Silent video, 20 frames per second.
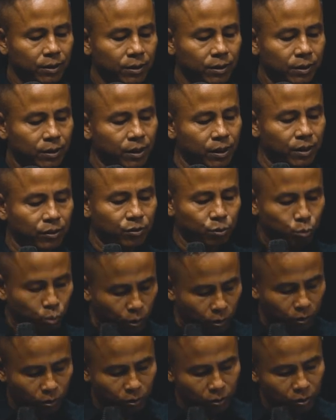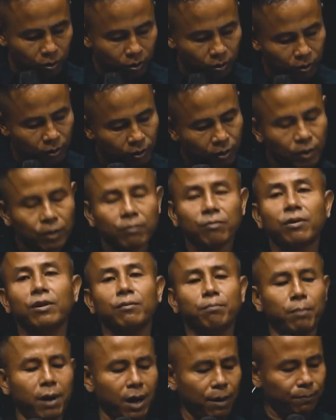his word were
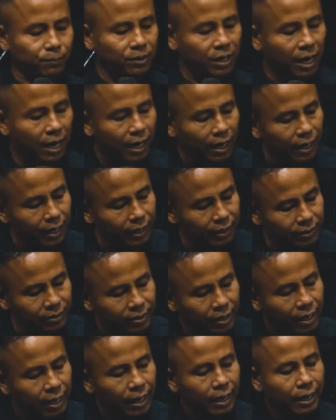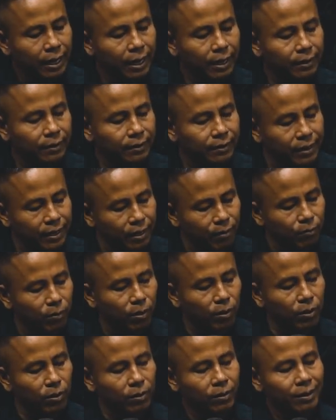baptized, and they
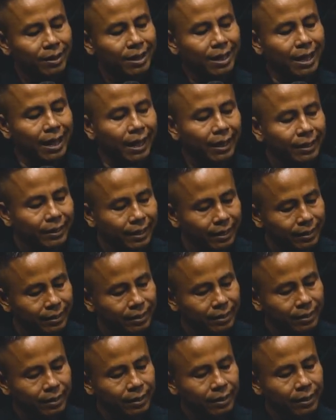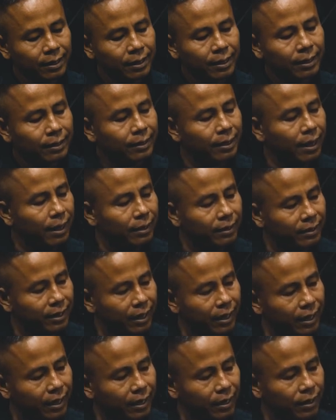were added that
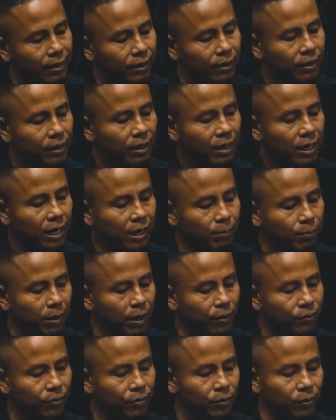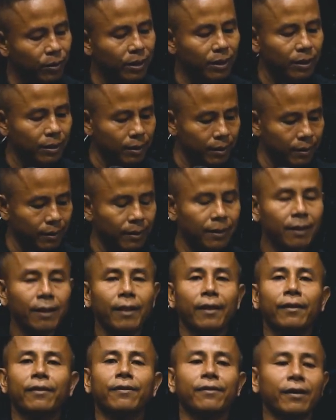day about
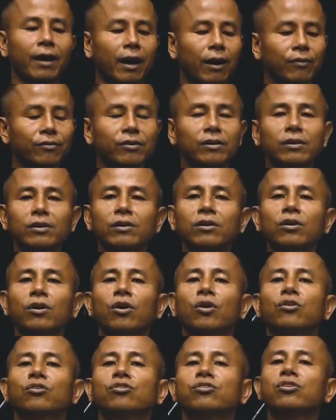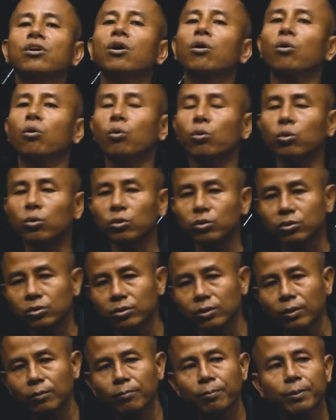3,000 souls.
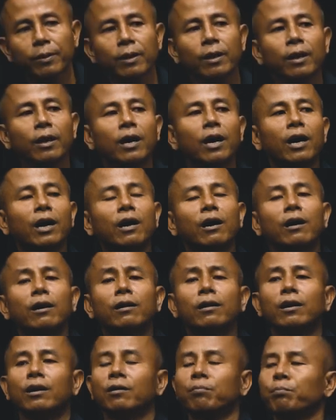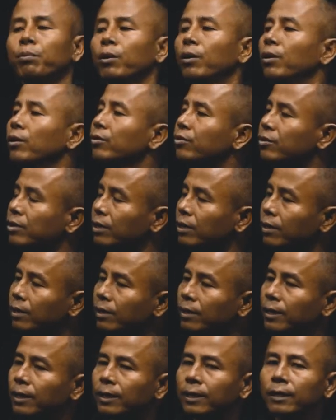A, a, person
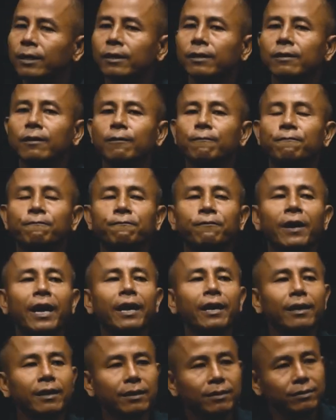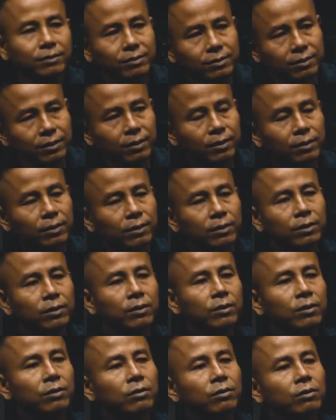that fails
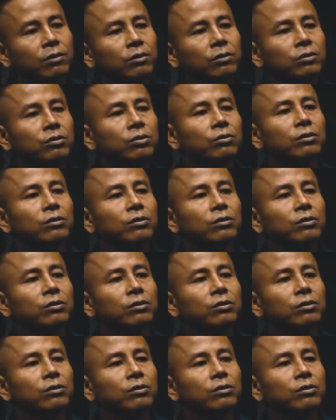to